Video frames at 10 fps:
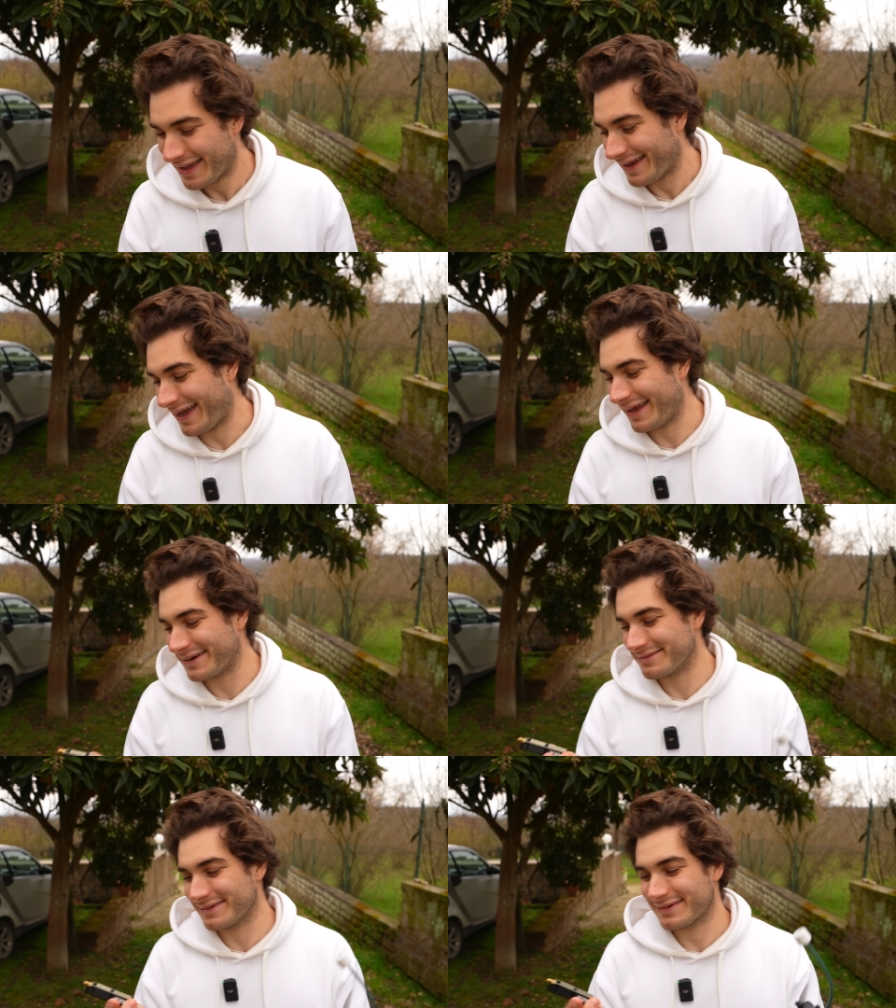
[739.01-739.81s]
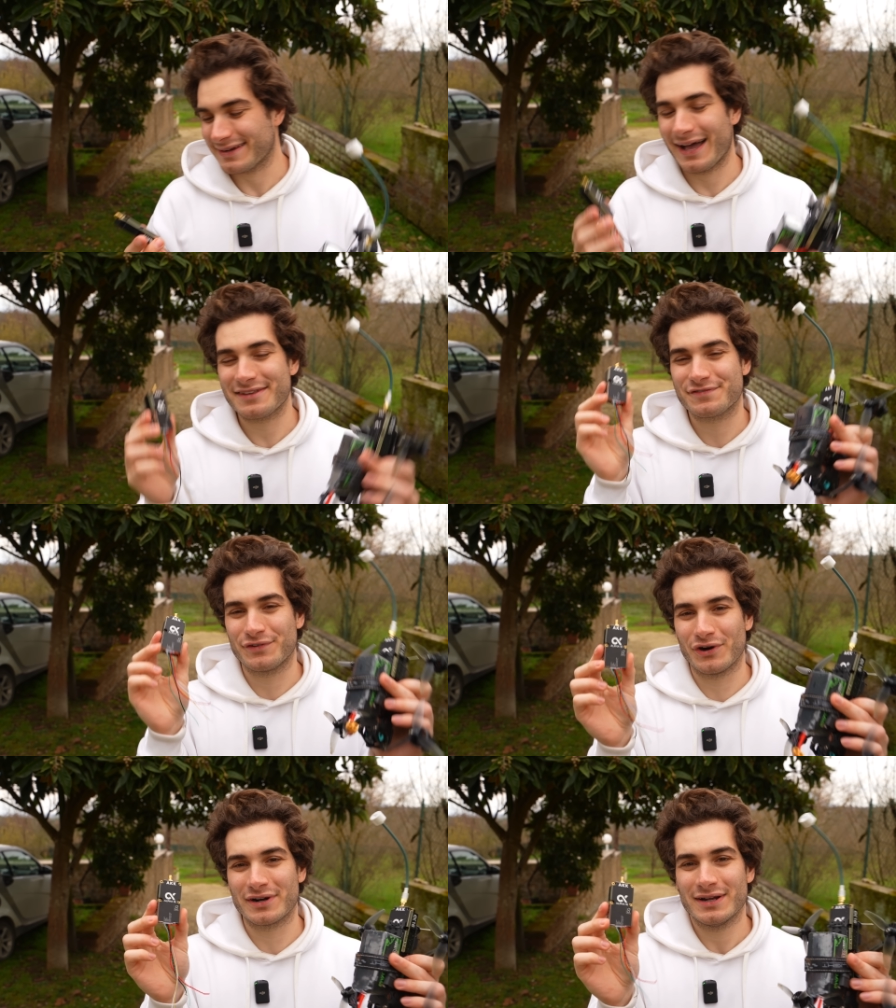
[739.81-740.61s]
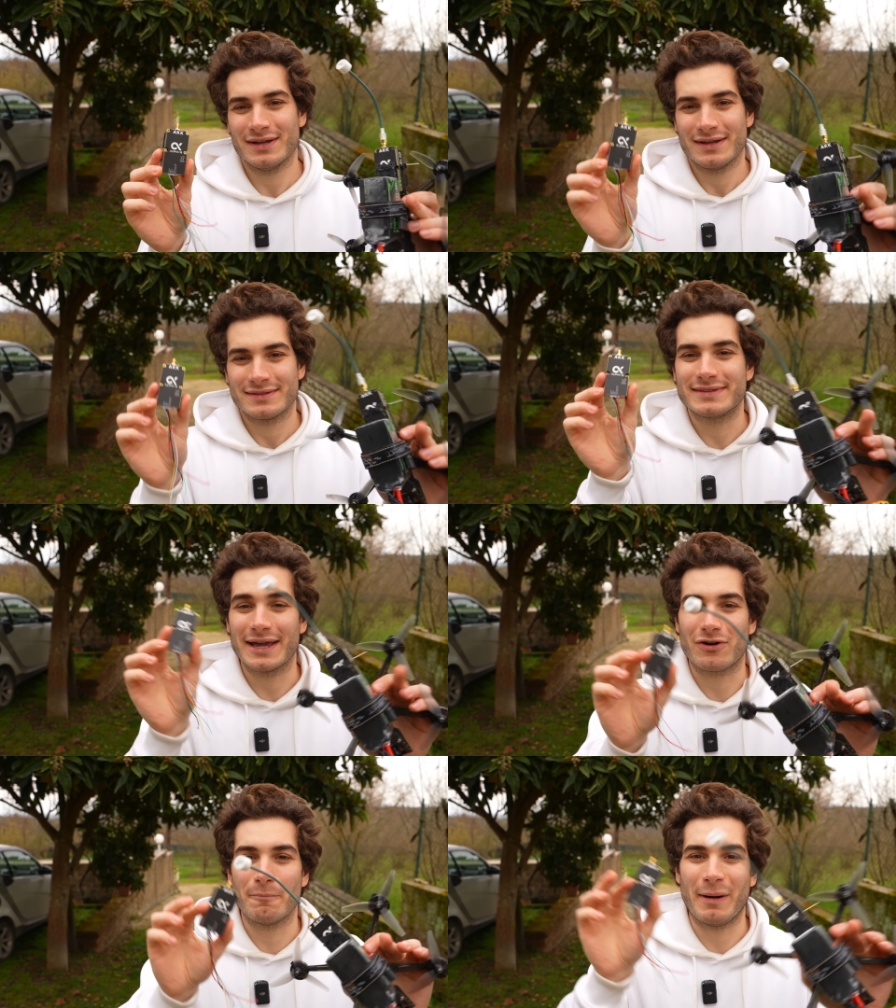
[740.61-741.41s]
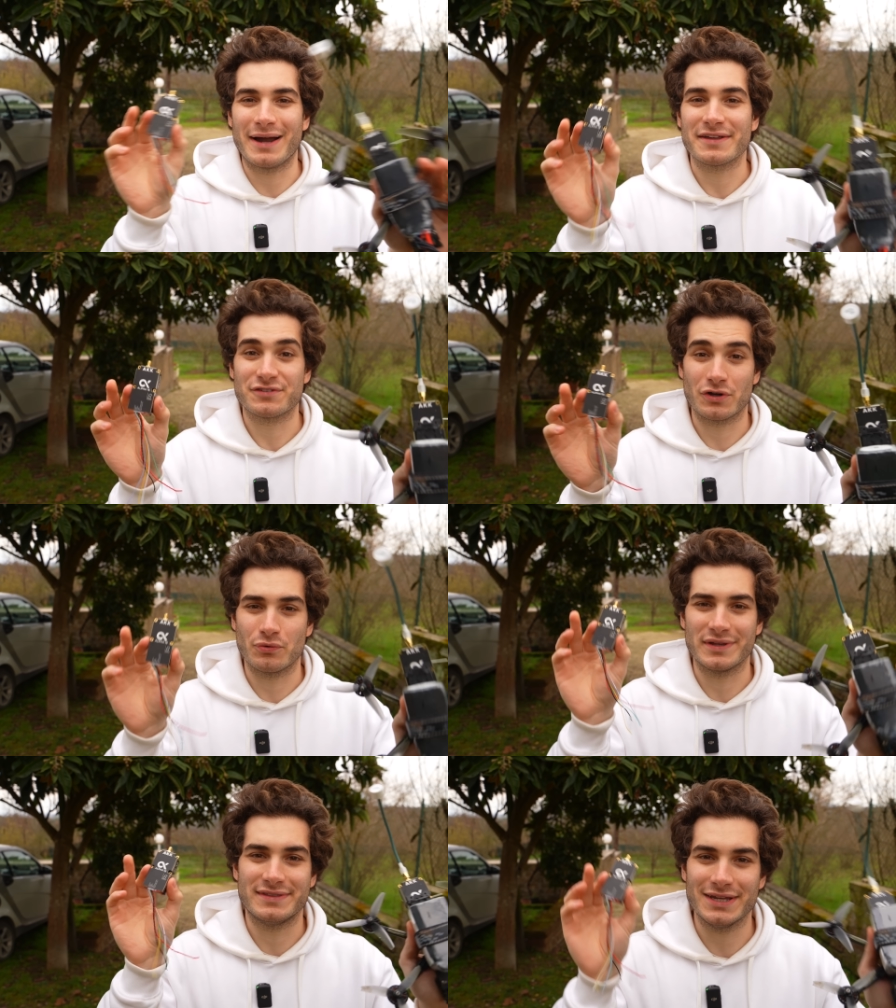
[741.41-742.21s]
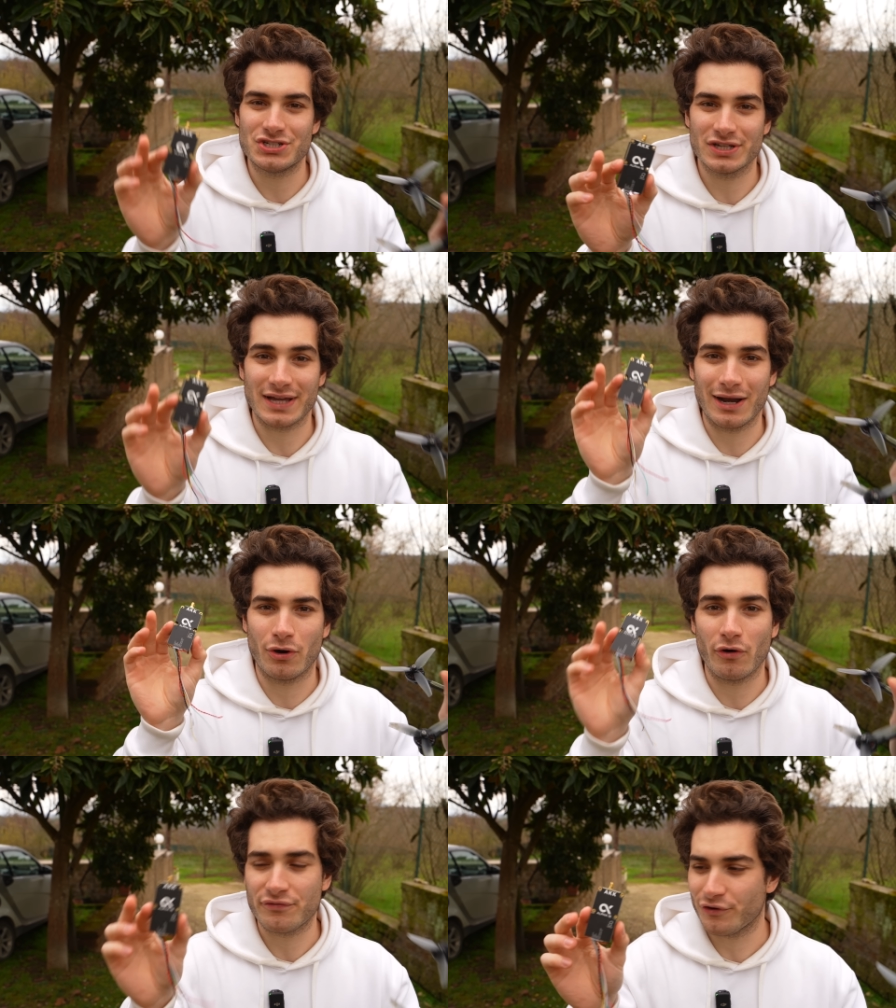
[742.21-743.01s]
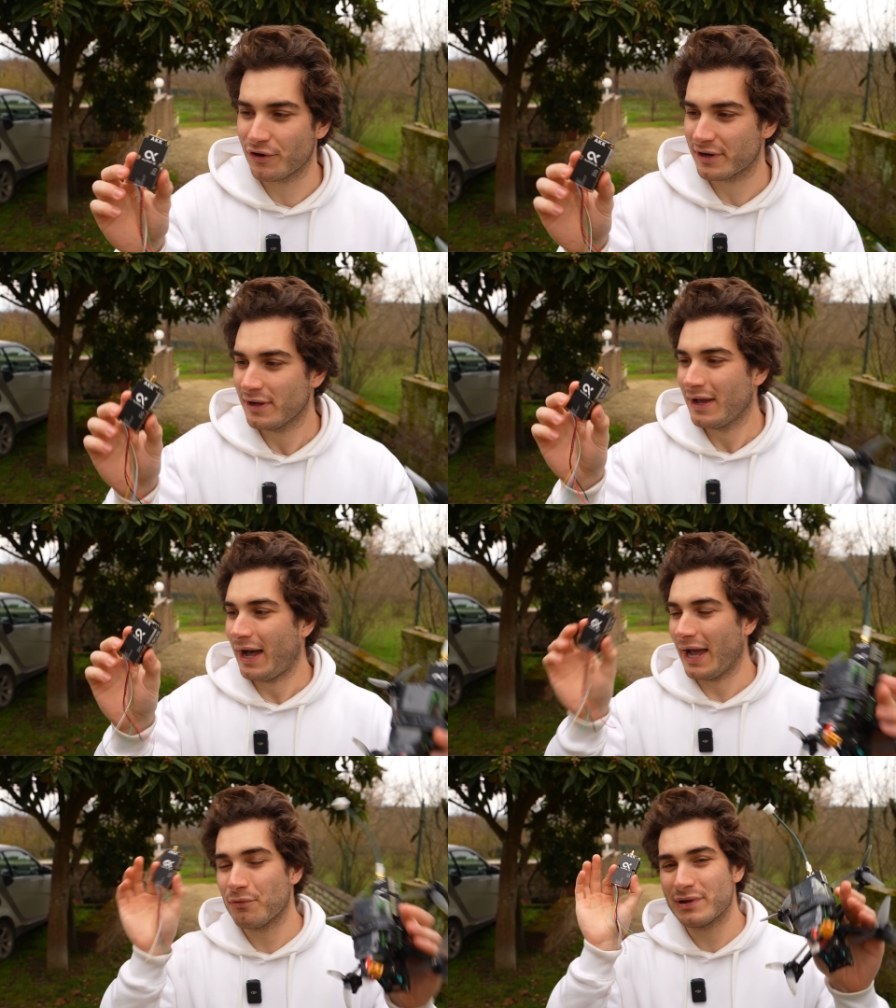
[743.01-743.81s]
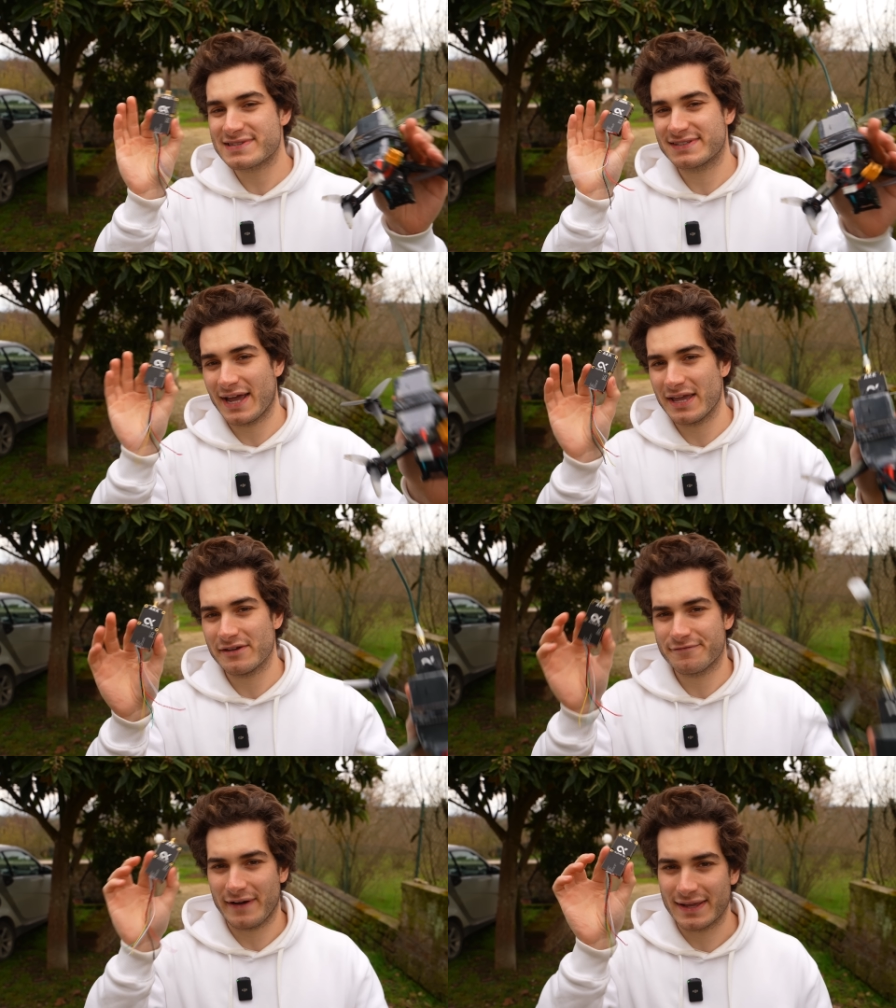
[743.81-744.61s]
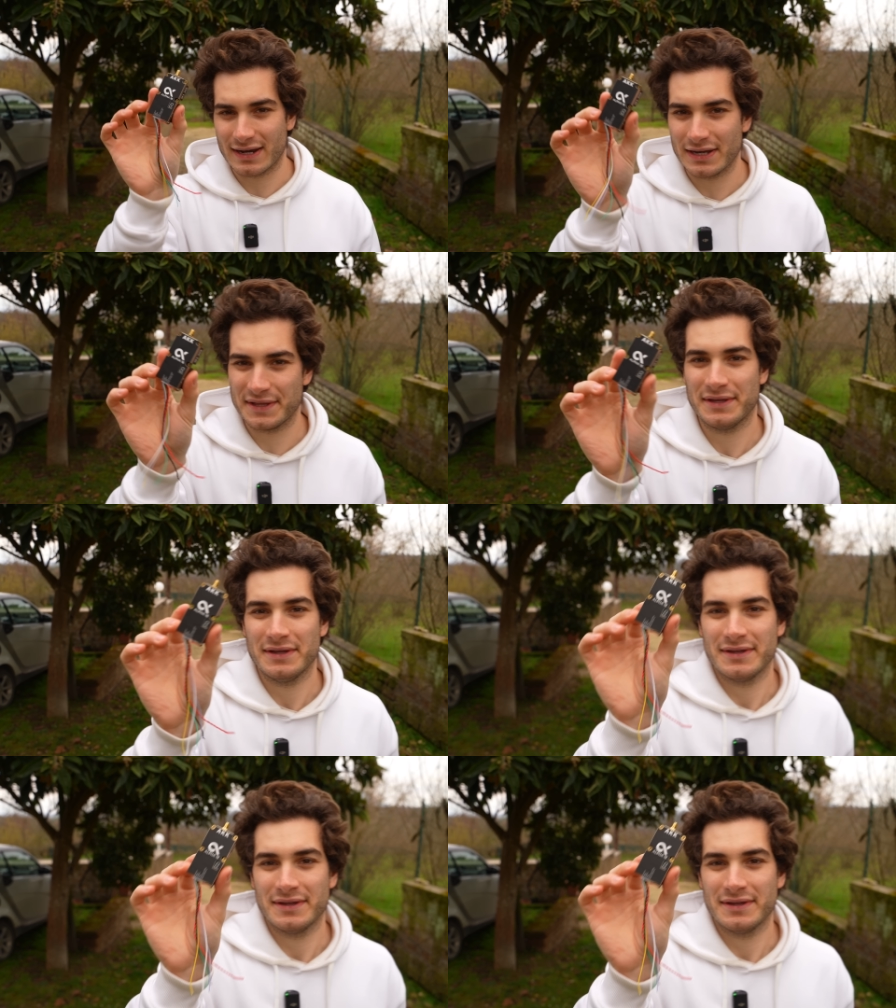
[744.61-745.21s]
And as for the comparison with Digital O4, I will say finally